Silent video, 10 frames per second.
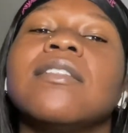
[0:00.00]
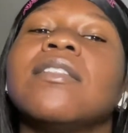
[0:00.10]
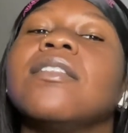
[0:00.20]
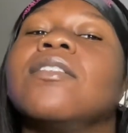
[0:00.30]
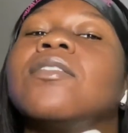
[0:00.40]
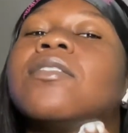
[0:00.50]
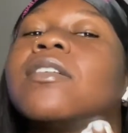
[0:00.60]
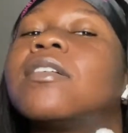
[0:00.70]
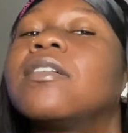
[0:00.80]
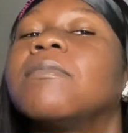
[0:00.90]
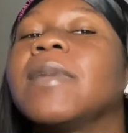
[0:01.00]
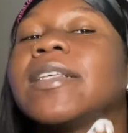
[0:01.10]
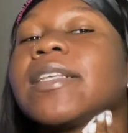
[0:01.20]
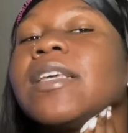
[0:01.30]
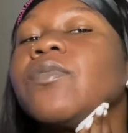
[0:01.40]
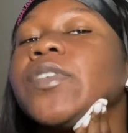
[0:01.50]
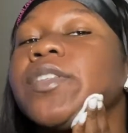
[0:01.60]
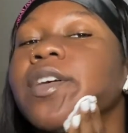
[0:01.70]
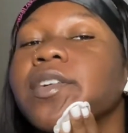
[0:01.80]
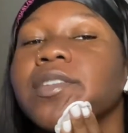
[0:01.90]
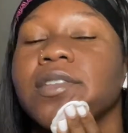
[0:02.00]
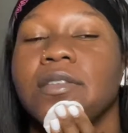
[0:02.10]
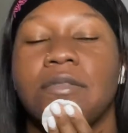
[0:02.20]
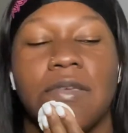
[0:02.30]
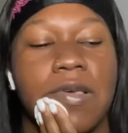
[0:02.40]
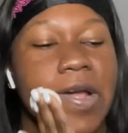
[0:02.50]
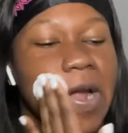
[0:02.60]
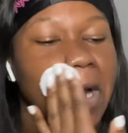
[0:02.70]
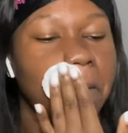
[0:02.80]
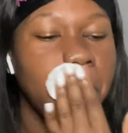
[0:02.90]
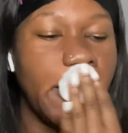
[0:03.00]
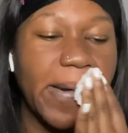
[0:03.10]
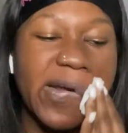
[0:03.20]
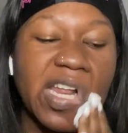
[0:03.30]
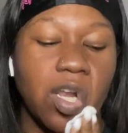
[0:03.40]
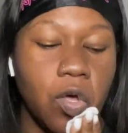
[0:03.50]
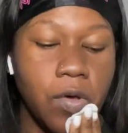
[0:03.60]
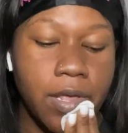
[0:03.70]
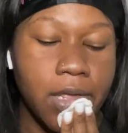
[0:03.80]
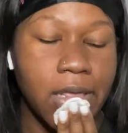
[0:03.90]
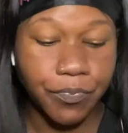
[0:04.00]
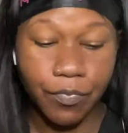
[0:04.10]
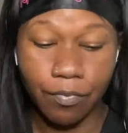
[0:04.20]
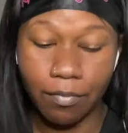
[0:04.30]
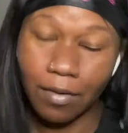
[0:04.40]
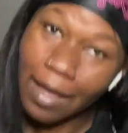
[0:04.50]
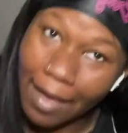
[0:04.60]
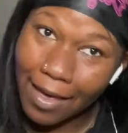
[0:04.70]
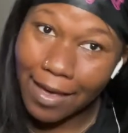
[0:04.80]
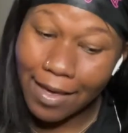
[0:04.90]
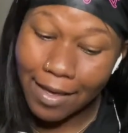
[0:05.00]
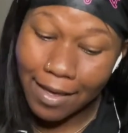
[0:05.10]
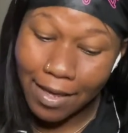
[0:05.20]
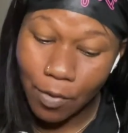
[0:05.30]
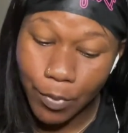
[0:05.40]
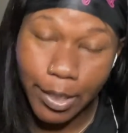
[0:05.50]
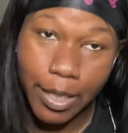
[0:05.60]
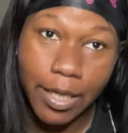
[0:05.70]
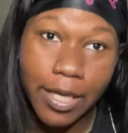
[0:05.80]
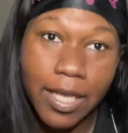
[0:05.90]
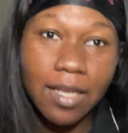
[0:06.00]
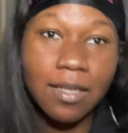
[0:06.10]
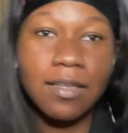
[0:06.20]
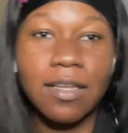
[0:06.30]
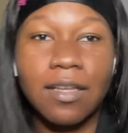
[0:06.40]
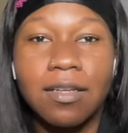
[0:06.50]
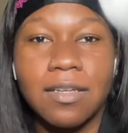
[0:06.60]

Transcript: Lord. My skin was thirsty. I'm already knowing. Hey, we're done. Look.